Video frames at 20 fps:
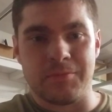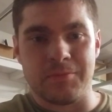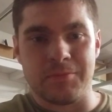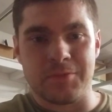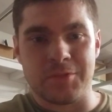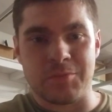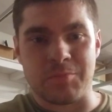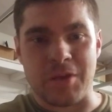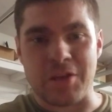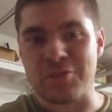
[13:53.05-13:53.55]

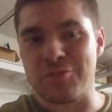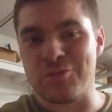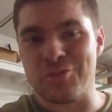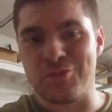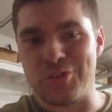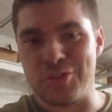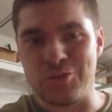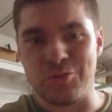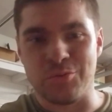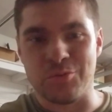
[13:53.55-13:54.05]

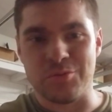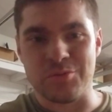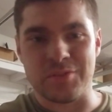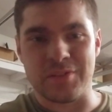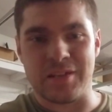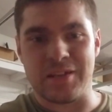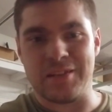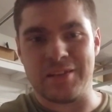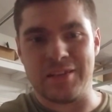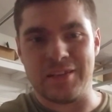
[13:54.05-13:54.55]
specialty tools
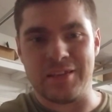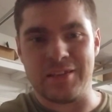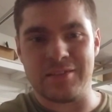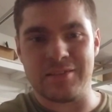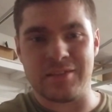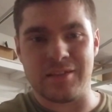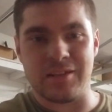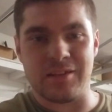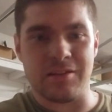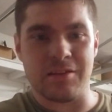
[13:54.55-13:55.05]
that he needs
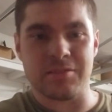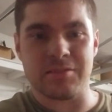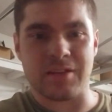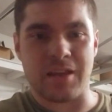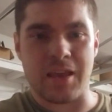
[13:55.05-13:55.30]
that he doesn't